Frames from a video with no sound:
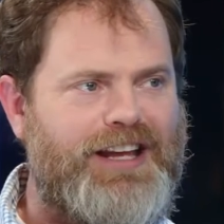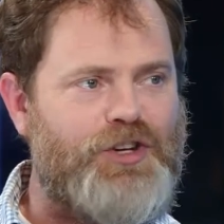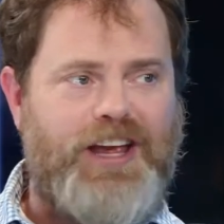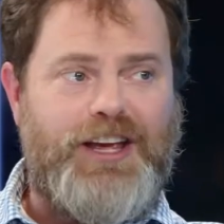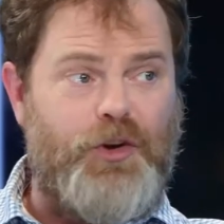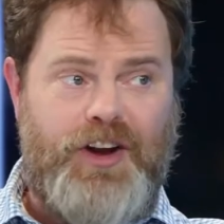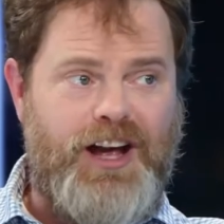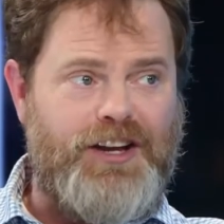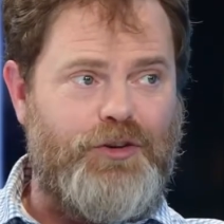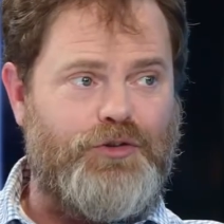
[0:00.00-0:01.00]
at age eight or
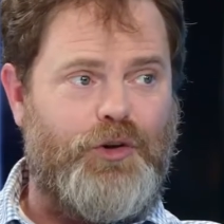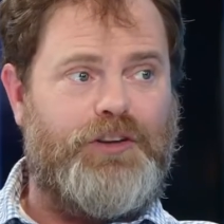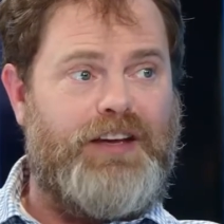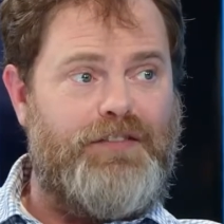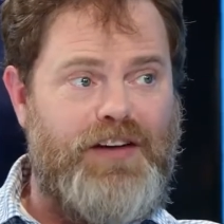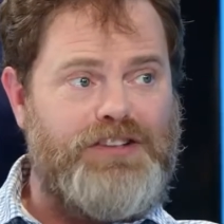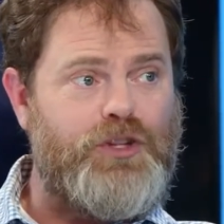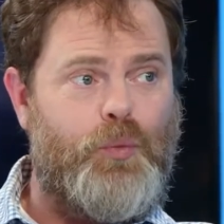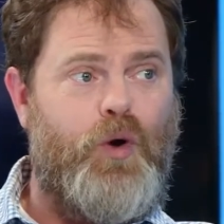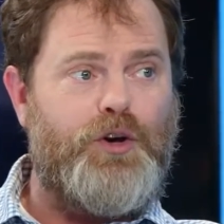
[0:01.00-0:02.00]
nine years old. They
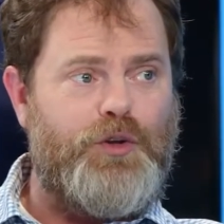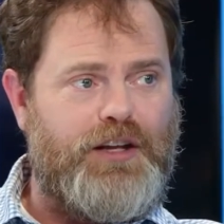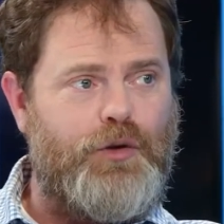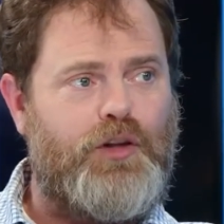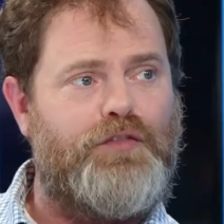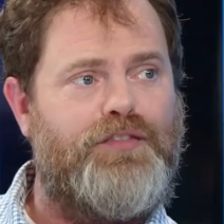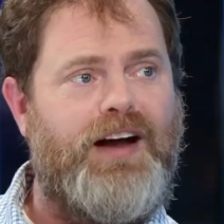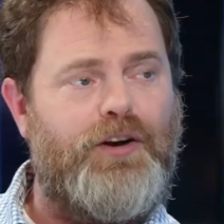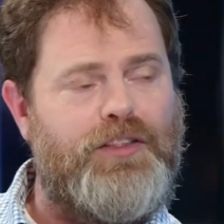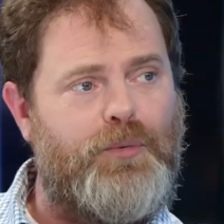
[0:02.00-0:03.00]
fetch the water, they cook the
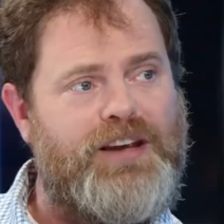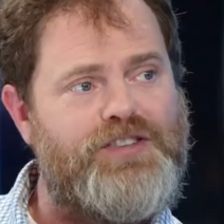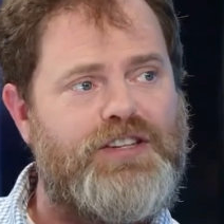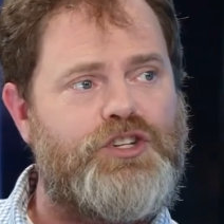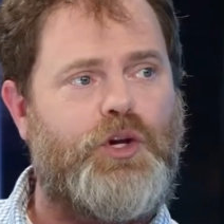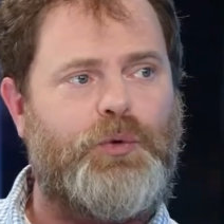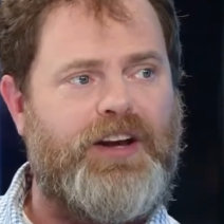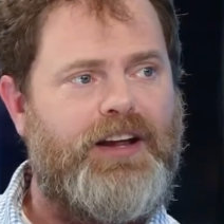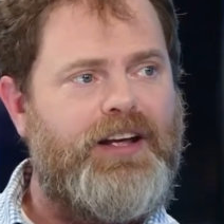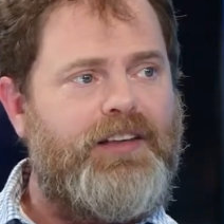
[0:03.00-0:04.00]
fire, they raise the
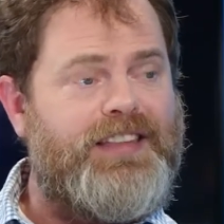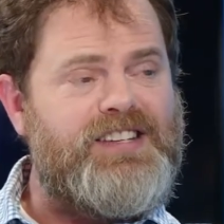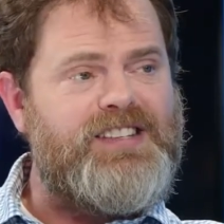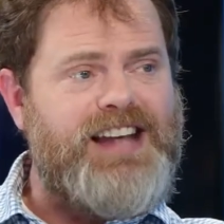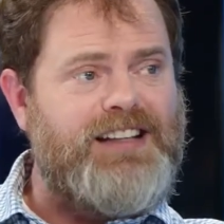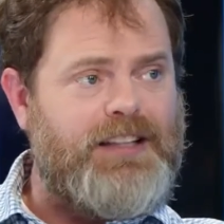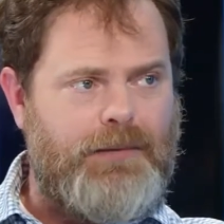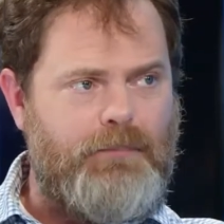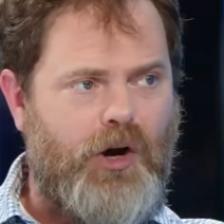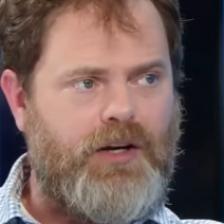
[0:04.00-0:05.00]
children, they sell in
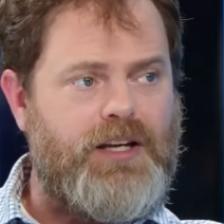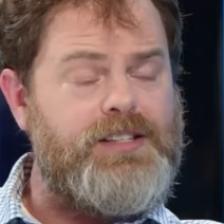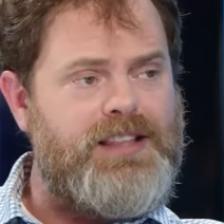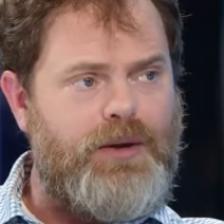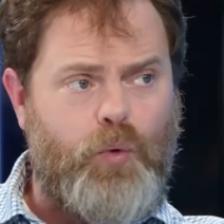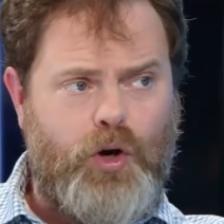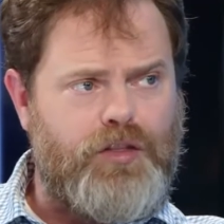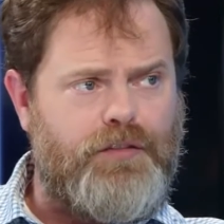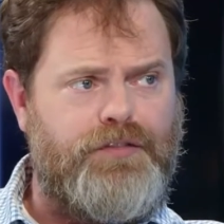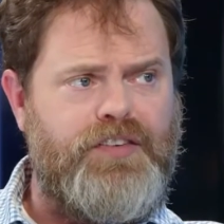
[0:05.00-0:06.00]
the markets, they work the